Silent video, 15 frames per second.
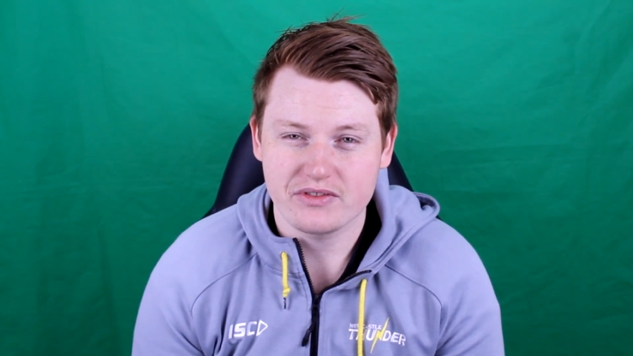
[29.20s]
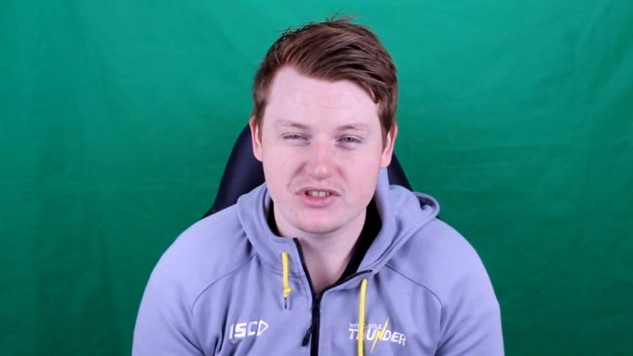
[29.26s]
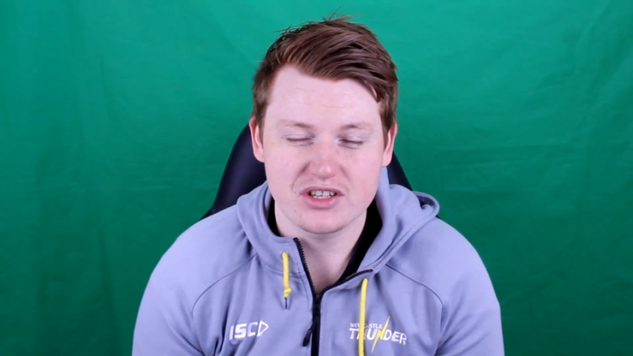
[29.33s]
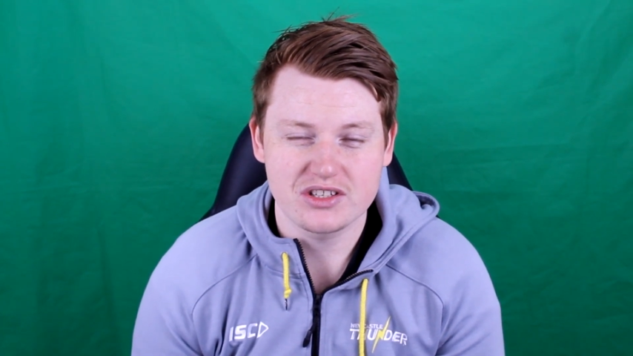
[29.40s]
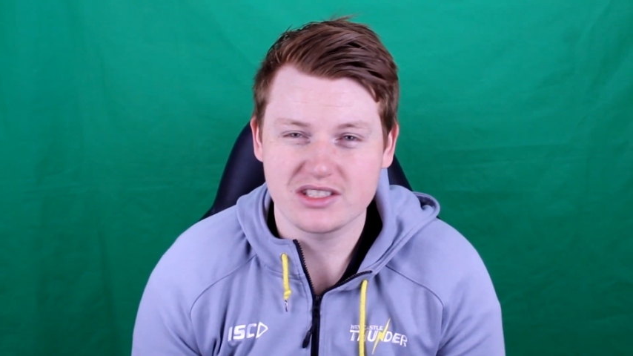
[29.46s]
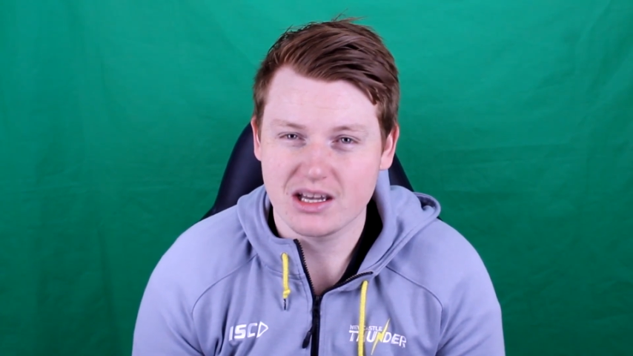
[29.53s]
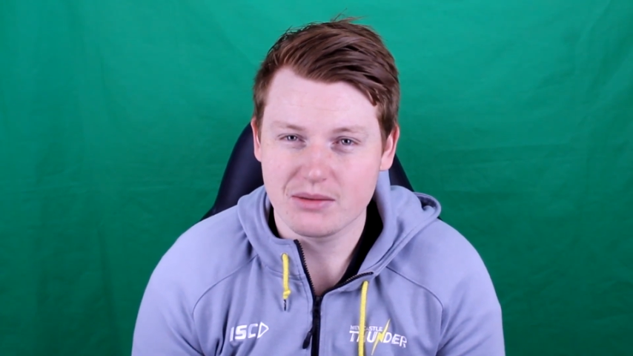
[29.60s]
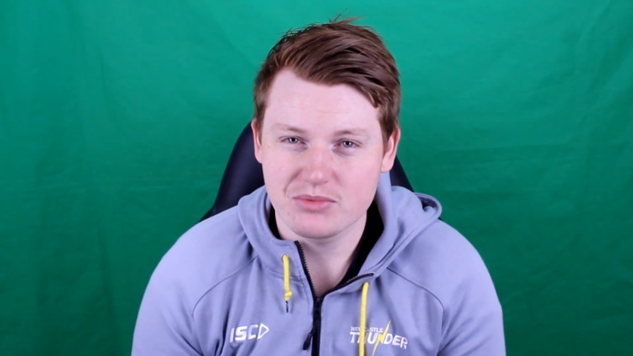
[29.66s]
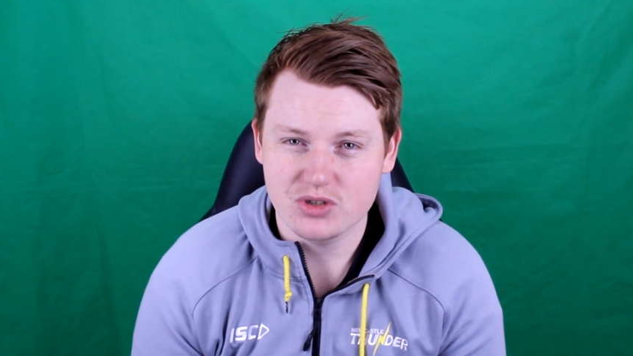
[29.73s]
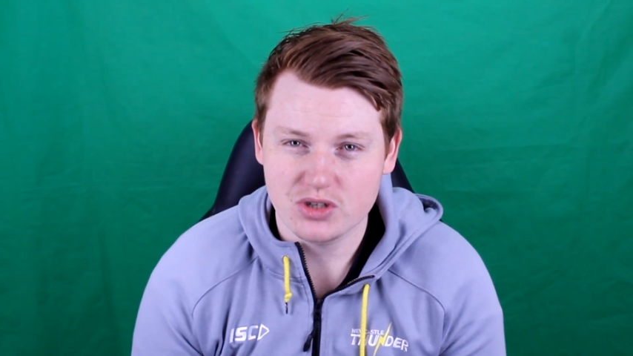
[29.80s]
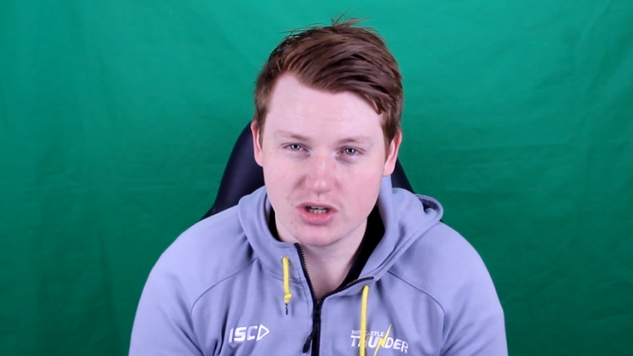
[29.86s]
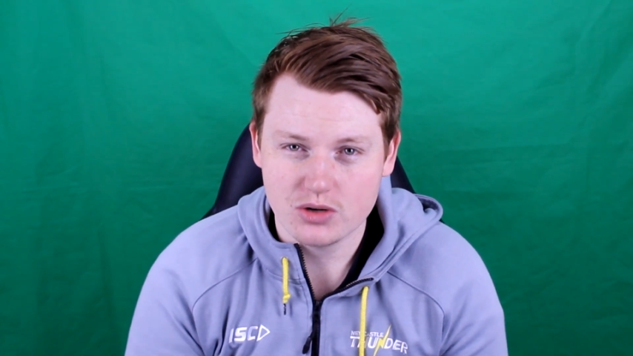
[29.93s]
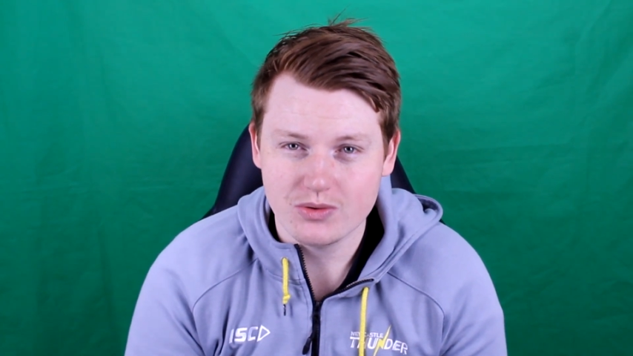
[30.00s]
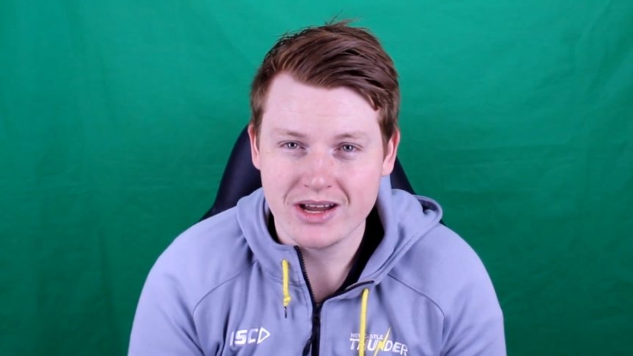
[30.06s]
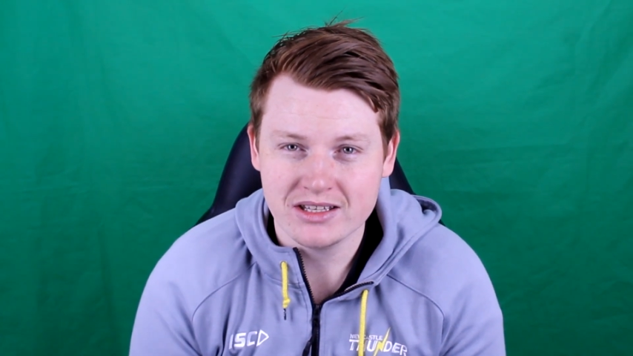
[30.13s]
Just some sort
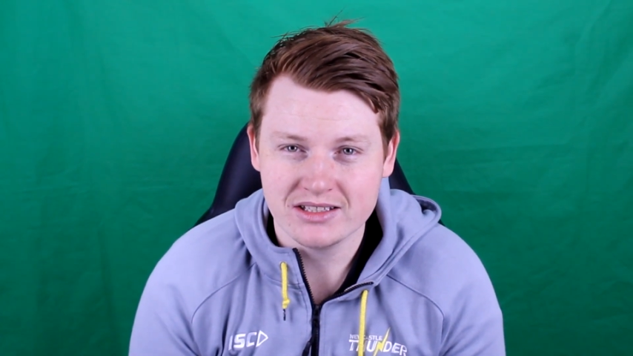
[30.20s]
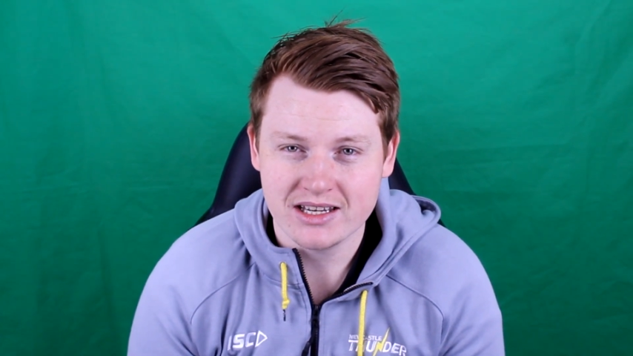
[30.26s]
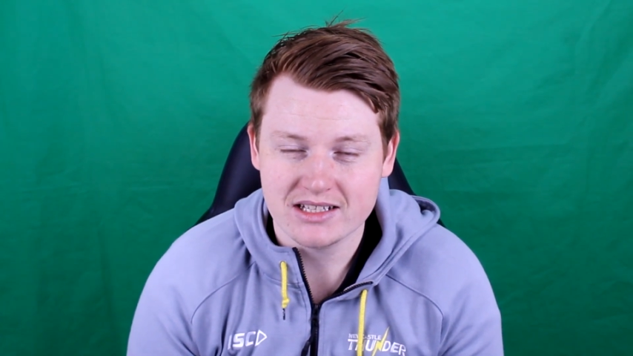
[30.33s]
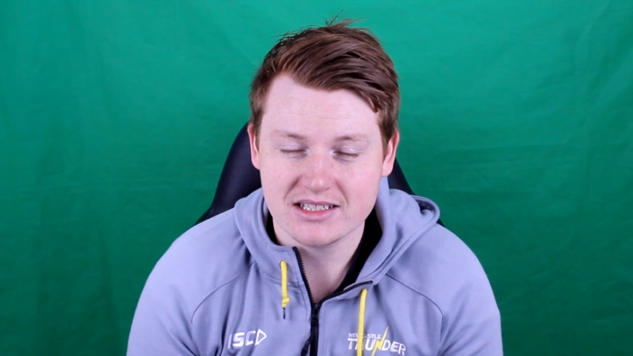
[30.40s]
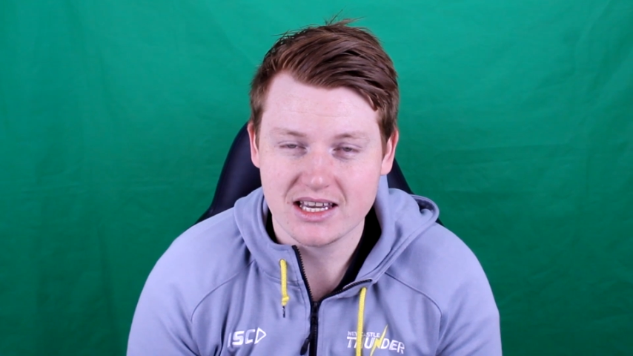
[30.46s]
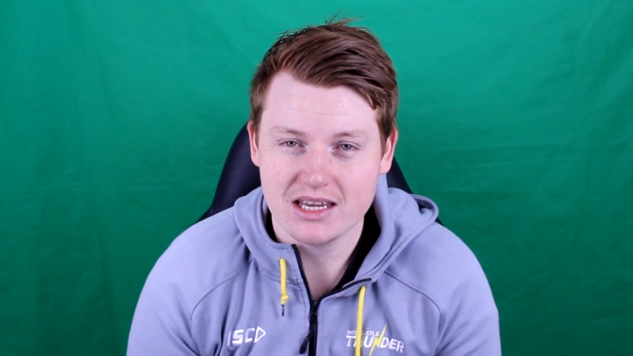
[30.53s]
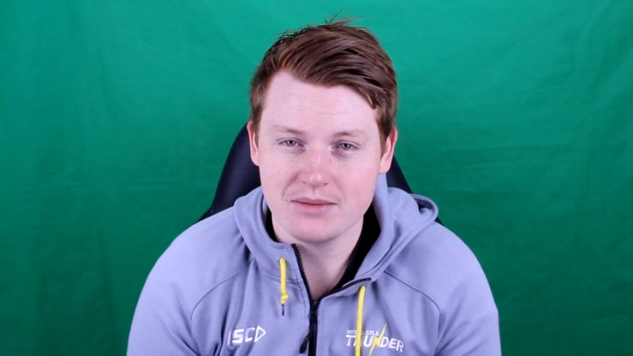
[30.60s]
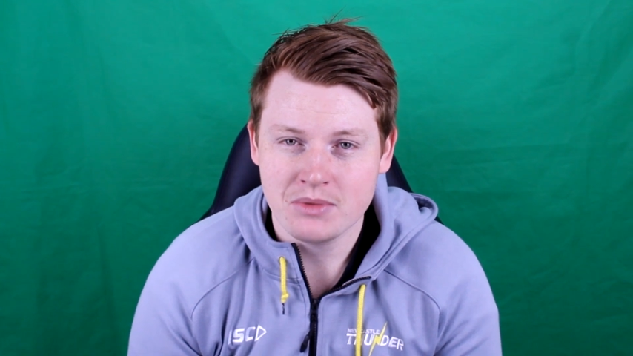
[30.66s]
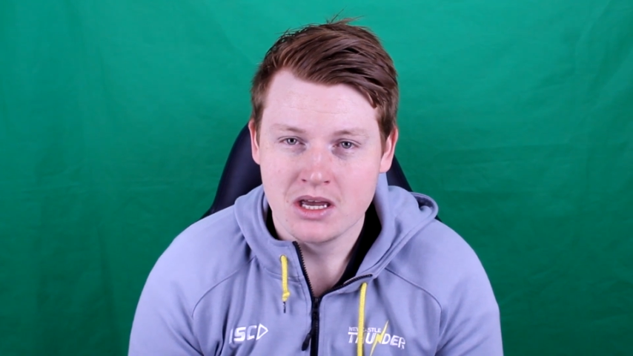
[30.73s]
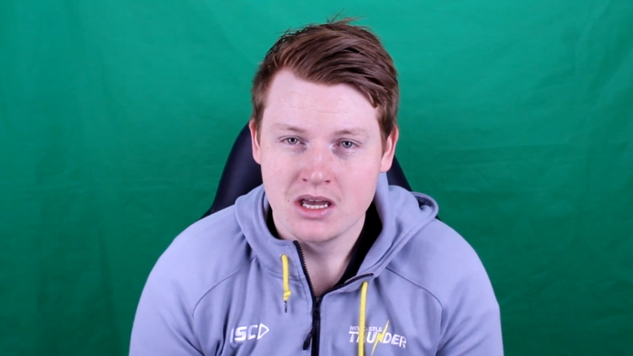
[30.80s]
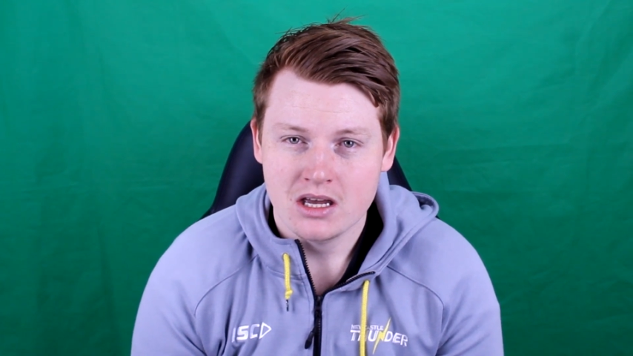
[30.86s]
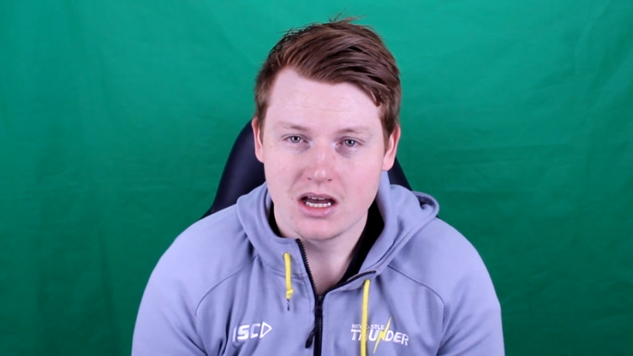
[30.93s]
of Queensland team,